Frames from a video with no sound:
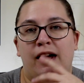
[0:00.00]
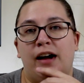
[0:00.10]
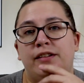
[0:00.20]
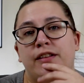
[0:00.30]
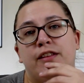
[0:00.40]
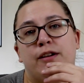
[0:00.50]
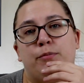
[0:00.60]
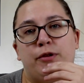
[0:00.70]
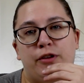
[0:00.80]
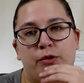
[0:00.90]
I did the
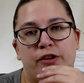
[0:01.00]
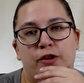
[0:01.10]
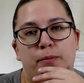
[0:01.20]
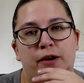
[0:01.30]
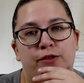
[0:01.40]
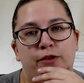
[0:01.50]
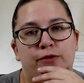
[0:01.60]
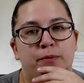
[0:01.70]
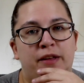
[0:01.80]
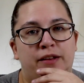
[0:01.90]
Pinocchio puzzle
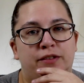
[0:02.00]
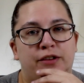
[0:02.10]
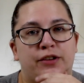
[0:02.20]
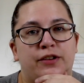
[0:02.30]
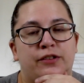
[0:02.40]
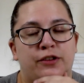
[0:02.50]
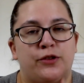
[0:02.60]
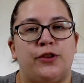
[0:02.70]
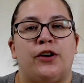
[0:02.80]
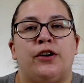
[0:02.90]
from that series not
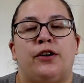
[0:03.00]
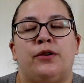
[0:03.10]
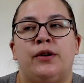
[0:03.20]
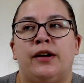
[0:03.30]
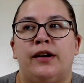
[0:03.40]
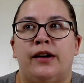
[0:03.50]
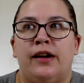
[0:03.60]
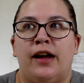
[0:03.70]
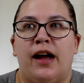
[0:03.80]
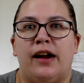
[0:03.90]
too long ago,
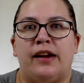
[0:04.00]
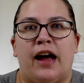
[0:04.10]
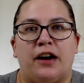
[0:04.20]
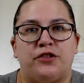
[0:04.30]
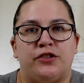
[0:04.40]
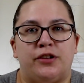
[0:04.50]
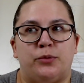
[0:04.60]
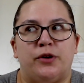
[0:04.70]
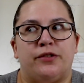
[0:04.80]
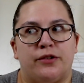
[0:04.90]
and it actually
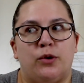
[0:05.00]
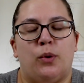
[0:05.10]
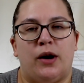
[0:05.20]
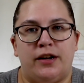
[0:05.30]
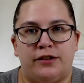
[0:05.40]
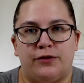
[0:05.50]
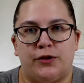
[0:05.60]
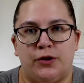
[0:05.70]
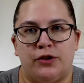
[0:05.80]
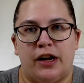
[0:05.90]
was quite
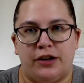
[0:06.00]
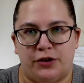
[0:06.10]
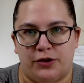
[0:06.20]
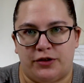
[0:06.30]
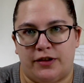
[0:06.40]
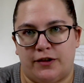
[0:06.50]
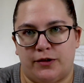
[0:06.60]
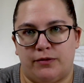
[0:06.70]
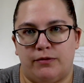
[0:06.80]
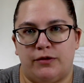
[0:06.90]
difficult. I had heard that
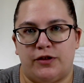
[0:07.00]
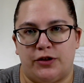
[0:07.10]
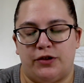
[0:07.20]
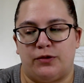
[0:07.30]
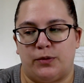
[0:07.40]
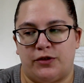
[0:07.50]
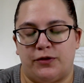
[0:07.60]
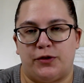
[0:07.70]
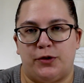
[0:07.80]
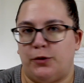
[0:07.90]
this series was
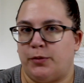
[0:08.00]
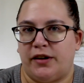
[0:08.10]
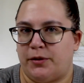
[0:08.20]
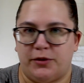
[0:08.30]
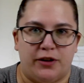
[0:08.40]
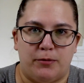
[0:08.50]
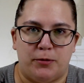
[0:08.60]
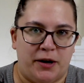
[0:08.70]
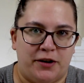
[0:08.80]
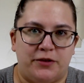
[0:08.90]
difficult, but I was not
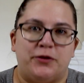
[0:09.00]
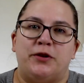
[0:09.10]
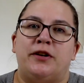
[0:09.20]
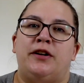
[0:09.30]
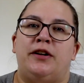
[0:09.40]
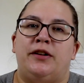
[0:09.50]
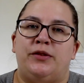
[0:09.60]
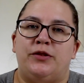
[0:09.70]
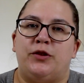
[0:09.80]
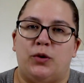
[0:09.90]
prepared for
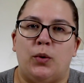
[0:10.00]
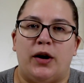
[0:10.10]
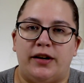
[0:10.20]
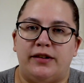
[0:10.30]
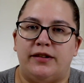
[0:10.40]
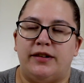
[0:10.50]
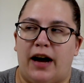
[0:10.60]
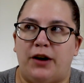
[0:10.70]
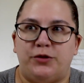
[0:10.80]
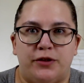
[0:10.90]
quite
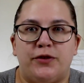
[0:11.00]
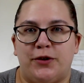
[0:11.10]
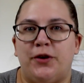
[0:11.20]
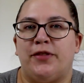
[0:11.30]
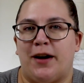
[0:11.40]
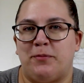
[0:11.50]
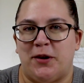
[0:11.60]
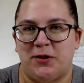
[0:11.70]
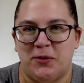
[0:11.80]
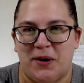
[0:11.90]
how difficult that
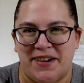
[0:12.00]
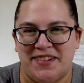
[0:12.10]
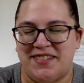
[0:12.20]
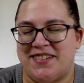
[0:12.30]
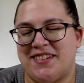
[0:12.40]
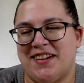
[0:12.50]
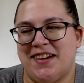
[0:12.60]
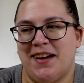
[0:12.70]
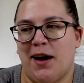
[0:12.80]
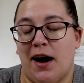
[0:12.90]
puzzle was.
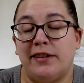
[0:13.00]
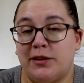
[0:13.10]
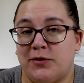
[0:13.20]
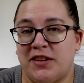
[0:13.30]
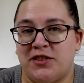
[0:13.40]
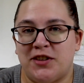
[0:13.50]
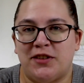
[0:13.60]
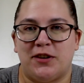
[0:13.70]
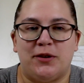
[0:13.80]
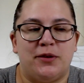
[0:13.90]
I did finish it
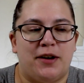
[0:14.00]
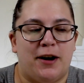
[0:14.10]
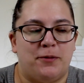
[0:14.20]
though,